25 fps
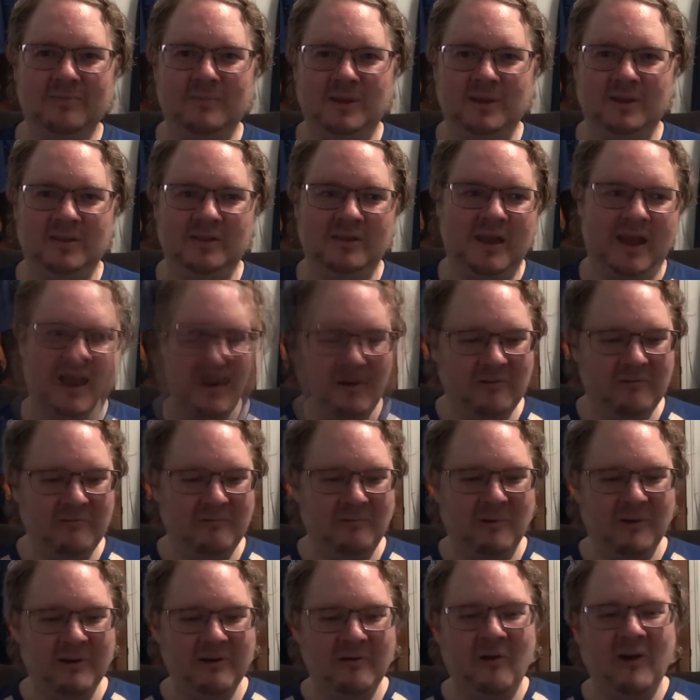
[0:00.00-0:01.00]
mean that.
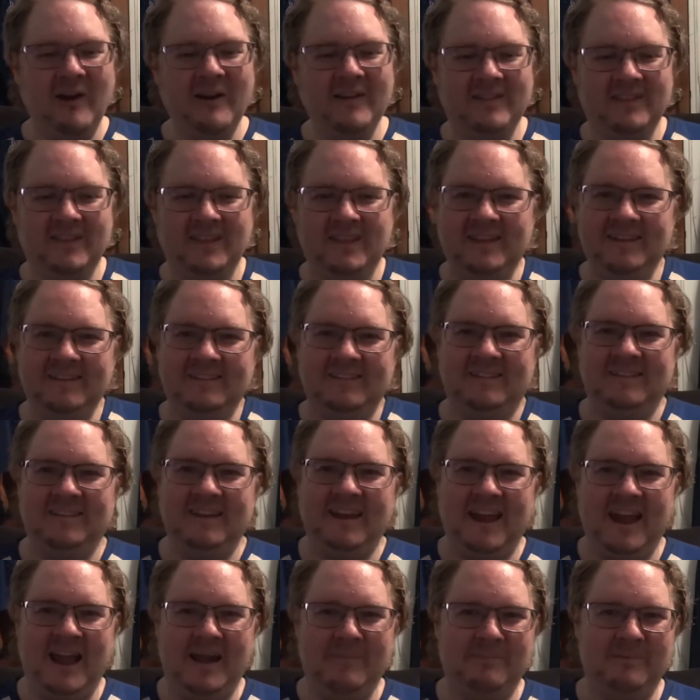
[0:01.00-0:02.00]
What do I think is
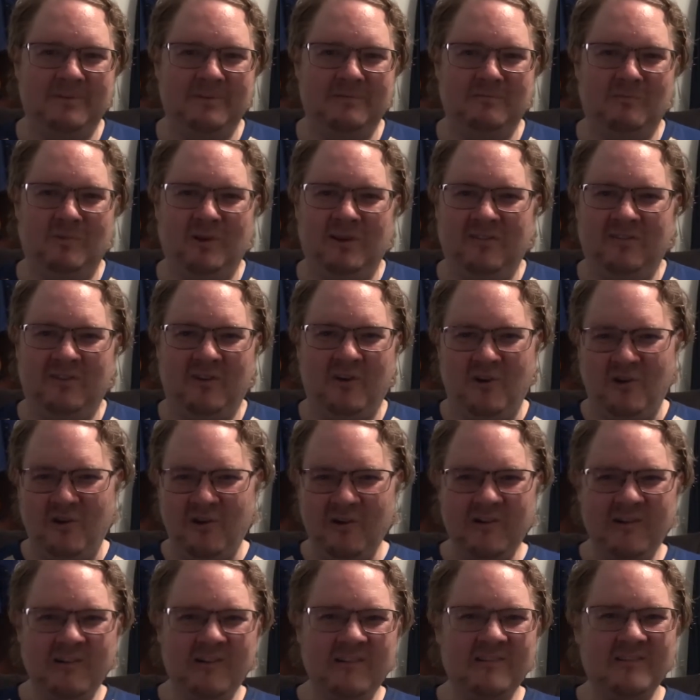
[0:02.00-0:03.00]
gonna happen with
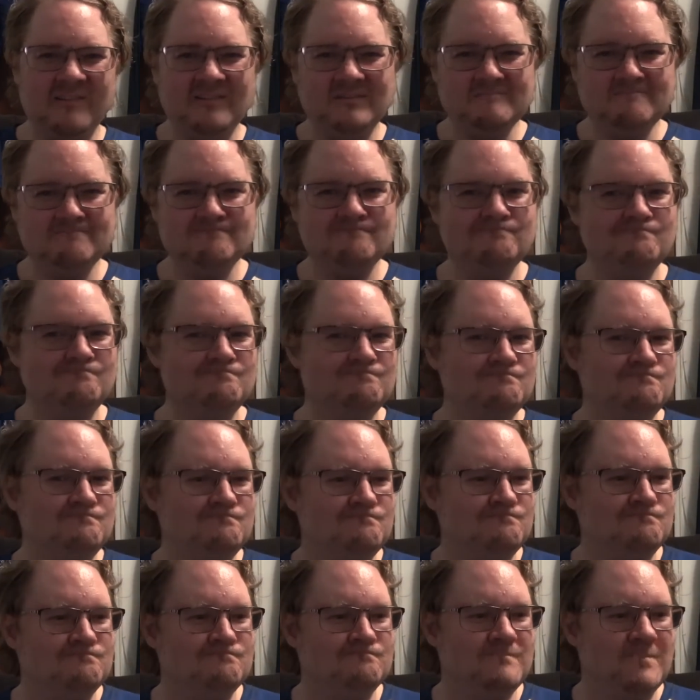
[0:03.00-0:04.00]
her?
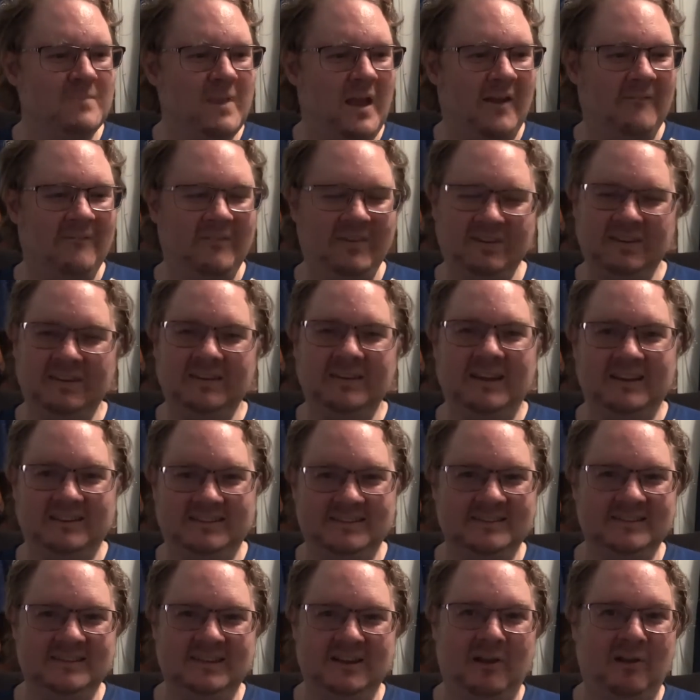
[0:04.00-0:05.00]
hmm. I think that yeah,
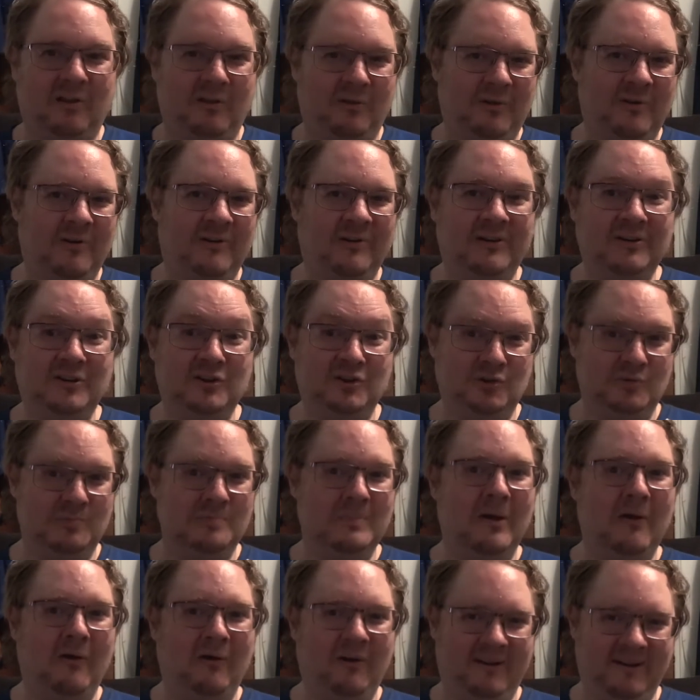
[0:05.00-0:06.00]
she's gonna learn
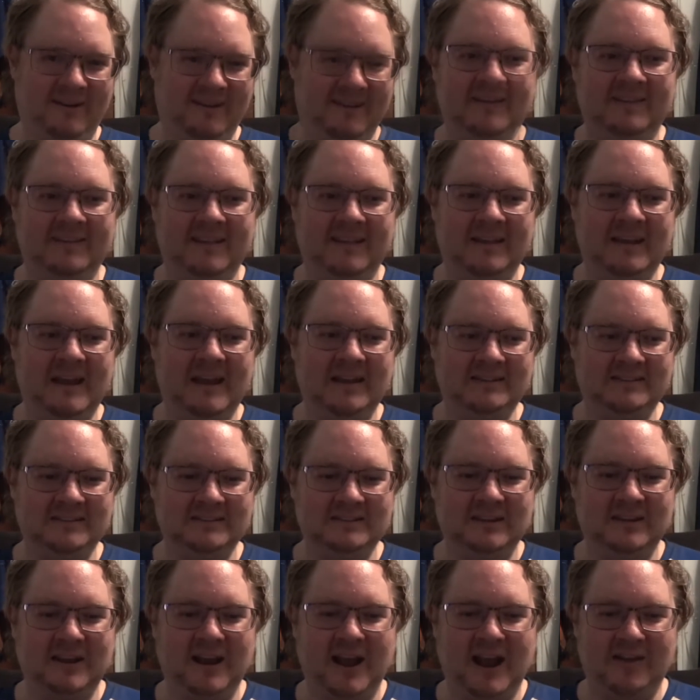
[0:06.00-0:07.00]
humility. That yeah, she's
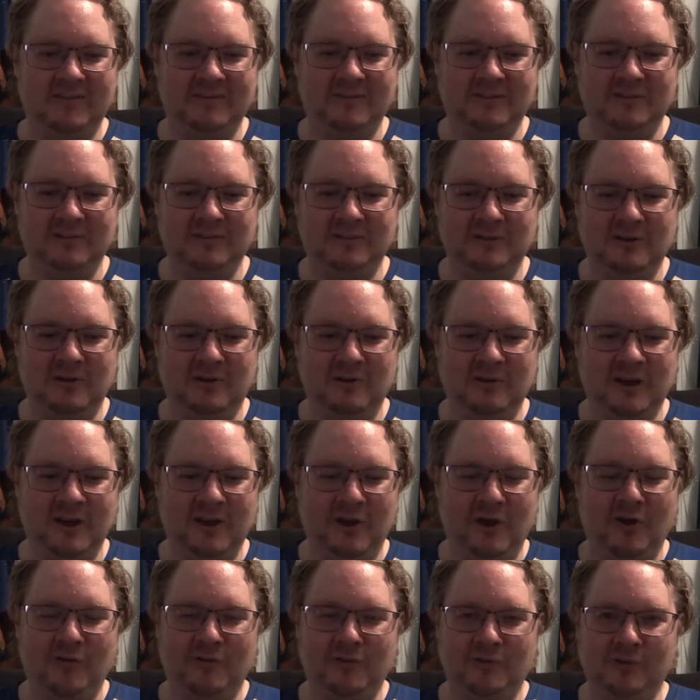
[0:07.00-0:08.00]
gonna have to you know get
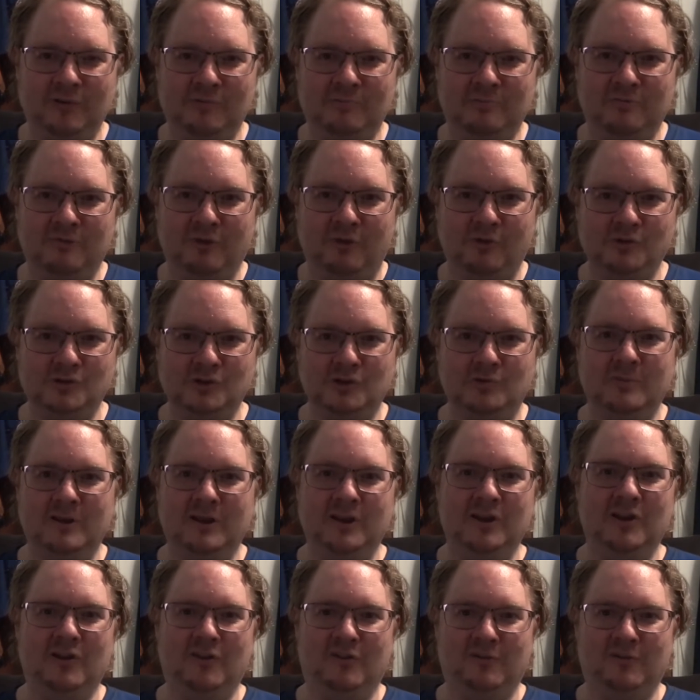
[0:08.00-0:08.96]
off her social media